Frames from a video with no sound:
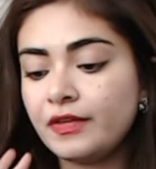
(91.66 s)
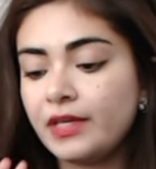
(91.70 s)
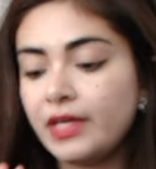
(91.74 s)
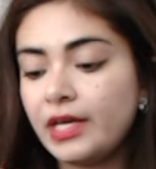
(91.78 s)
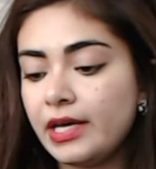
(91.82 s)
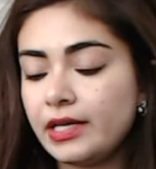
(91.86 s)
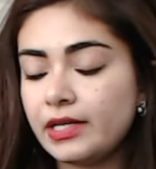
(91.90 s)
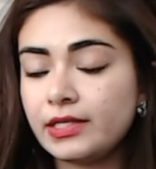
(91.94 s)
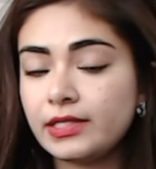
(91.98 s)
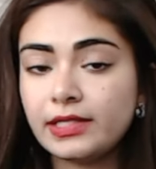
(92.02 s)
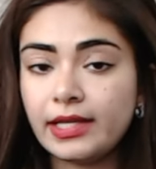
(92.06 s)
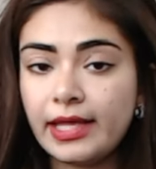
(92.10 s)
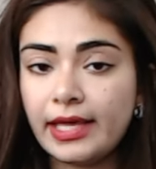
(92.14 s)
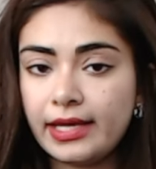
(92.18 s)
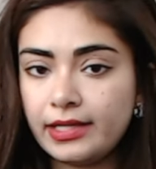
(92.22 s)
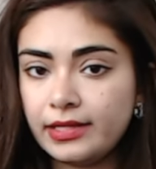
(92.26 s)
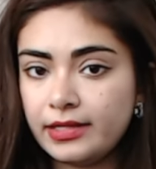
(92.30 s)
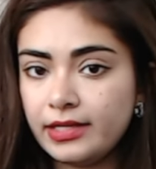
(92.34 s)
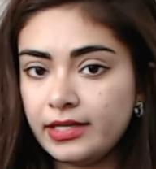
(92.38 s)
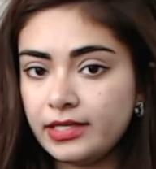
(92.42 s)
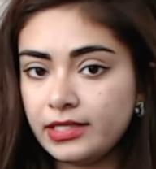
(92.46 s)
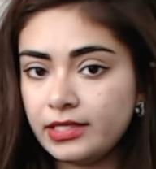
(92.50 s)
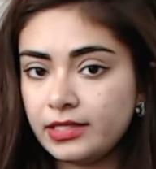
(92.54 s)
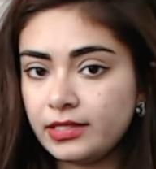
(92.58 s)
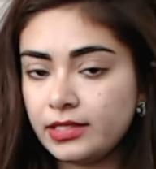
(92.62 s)
case like
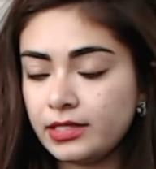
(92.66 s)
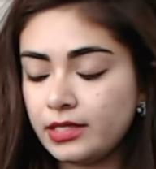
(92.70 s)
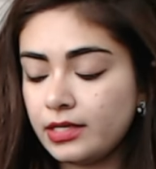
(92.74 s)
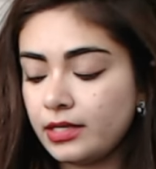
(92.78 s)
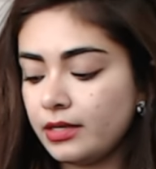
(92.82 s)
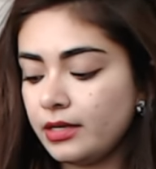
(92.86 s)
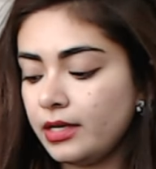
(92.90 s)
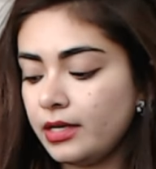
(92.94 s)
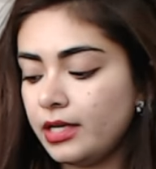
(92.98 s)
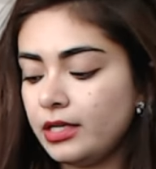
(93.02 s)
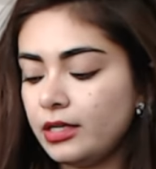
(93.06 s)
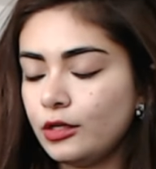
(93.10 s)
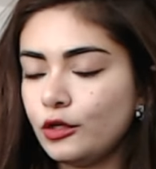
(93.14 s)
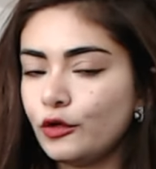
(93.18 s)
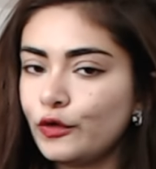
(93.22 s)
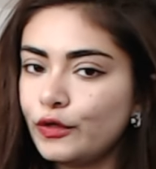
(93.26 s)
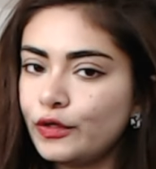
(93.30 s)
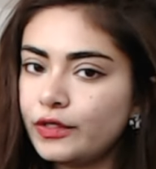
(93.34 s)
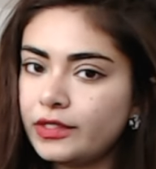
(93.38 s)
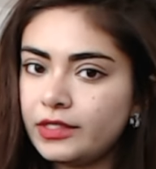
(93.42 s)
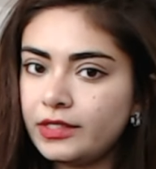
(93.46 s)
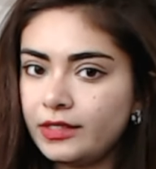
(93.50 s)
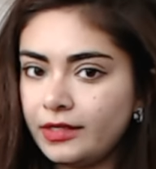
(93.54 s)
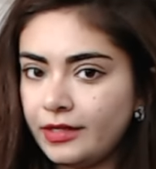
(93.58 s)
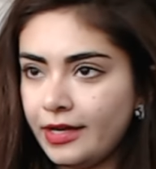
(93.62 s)
this. It
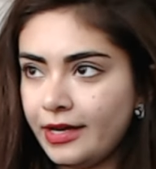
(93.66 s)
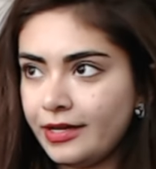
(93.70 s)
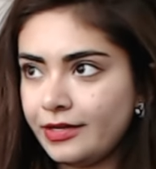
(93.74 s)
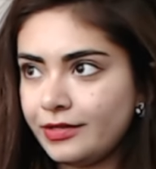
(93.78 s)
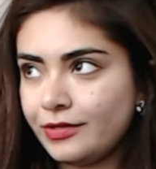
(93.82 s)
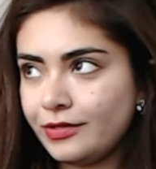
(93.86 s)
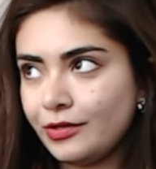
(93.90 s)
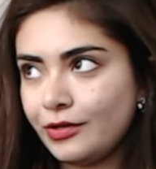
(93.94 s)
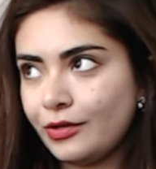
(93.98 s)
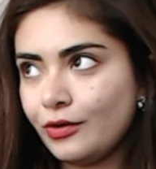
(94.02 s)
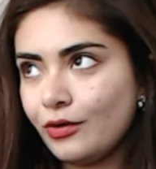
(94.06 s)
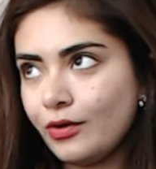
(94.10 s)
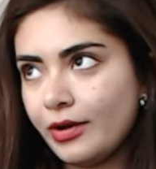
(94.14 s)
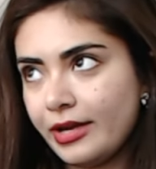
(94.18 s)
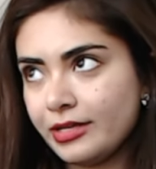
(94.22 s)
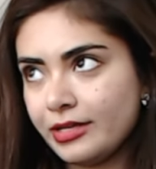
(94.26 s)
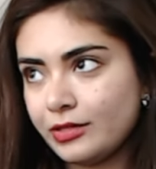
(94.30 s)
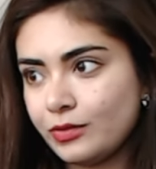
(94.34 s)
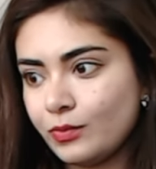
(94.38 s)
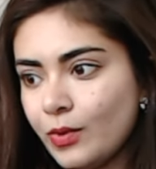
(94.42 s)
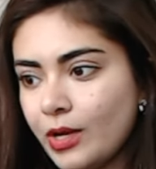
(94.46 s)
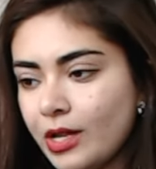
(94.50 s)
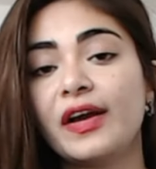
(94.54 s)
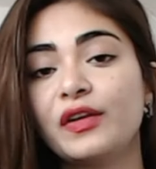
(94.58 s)
looks nicer as well.